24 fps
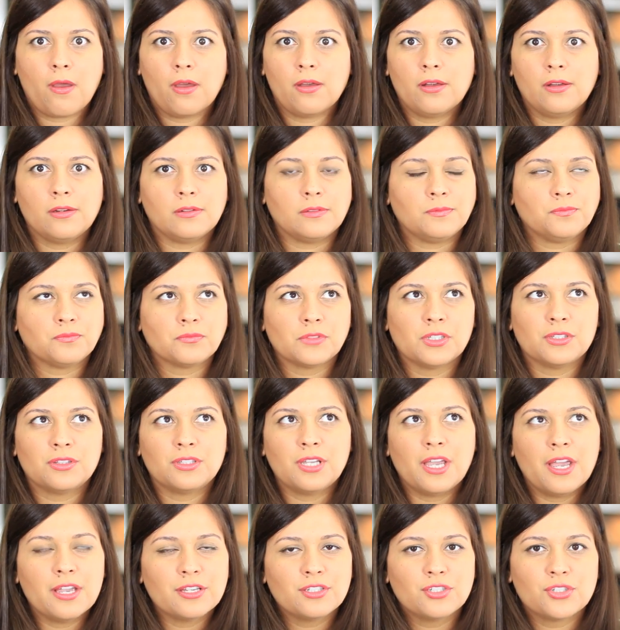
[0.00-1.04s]
Oh, the
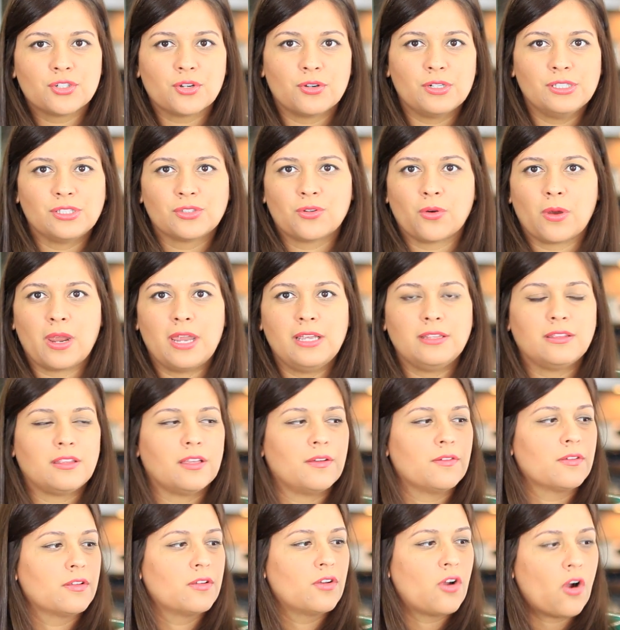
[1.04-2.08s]
texture is great.
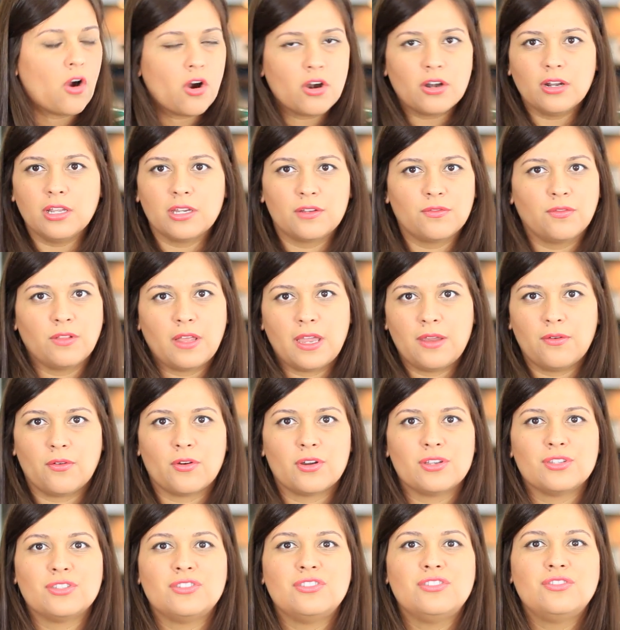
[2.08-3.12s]
The garlic
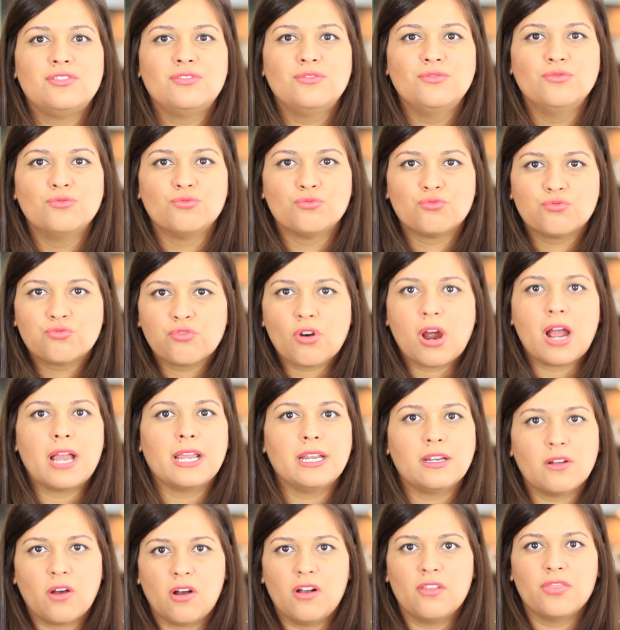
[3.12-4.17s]
flavor is
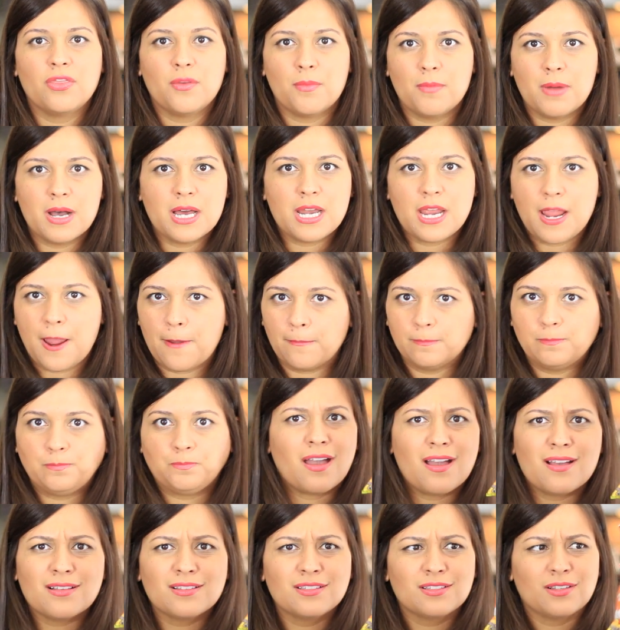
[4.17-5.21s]
right on the money.
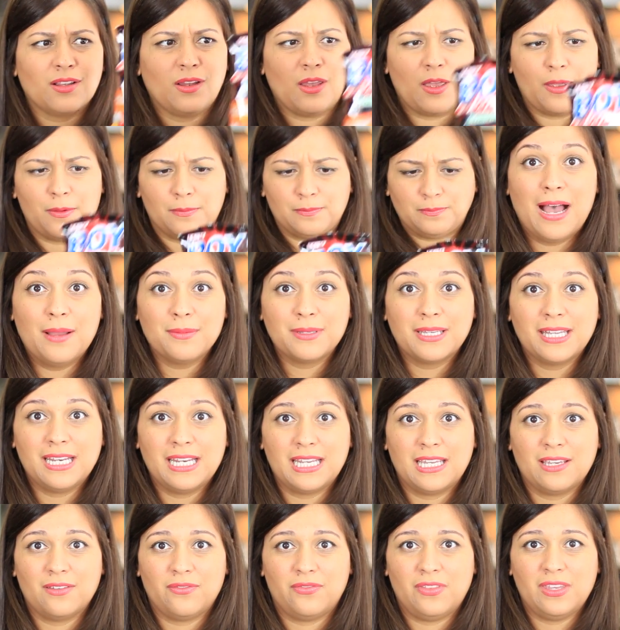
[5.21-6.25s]
Excellent. I'm
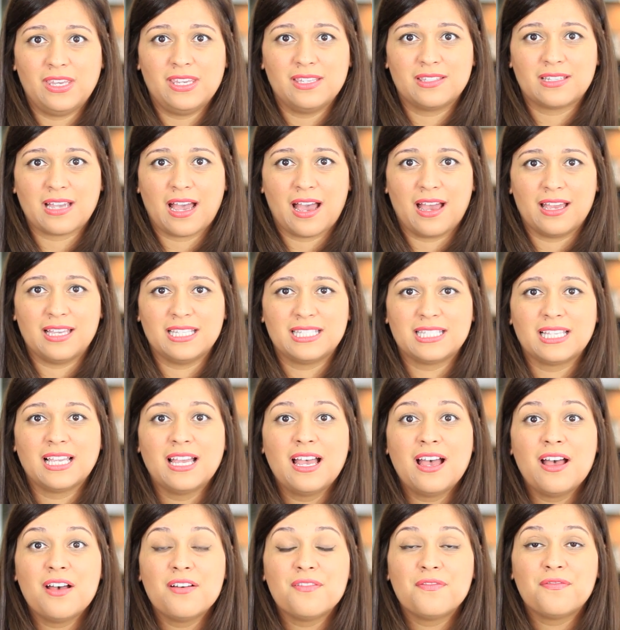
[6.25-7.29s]
gonna give these guys
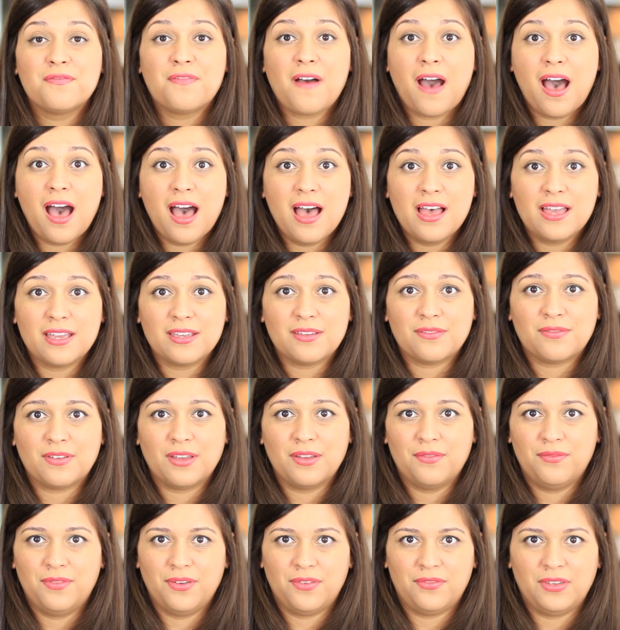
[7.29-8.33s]
5
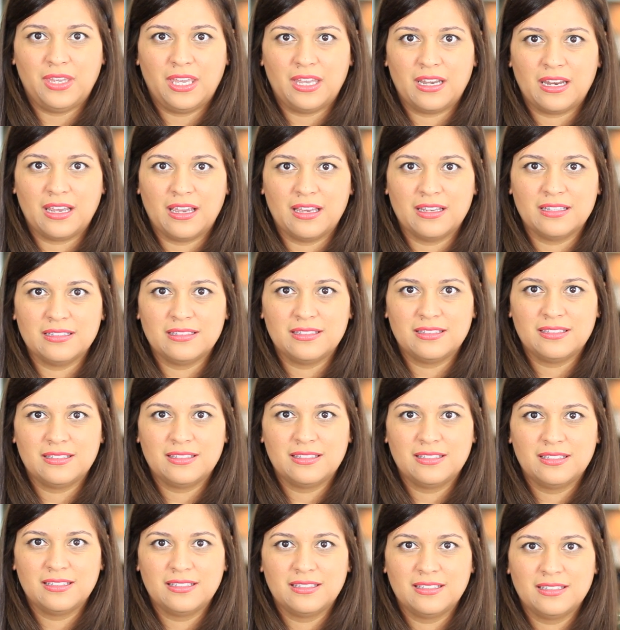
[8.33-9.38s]
Vivian
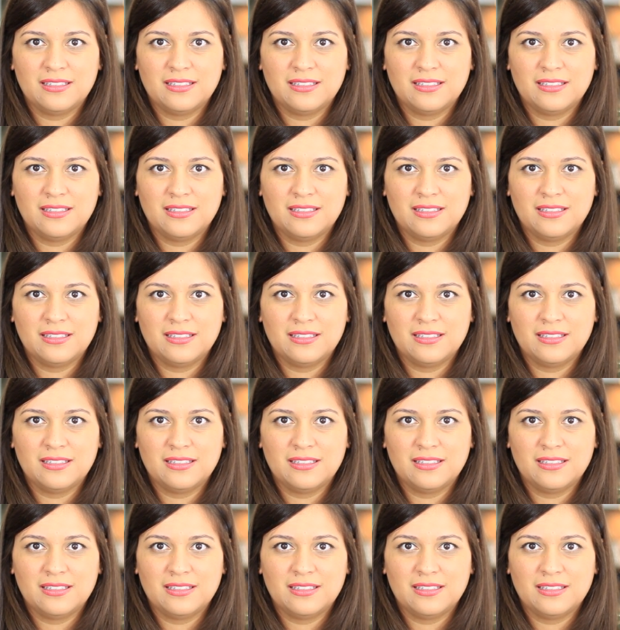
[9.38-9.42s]
heads.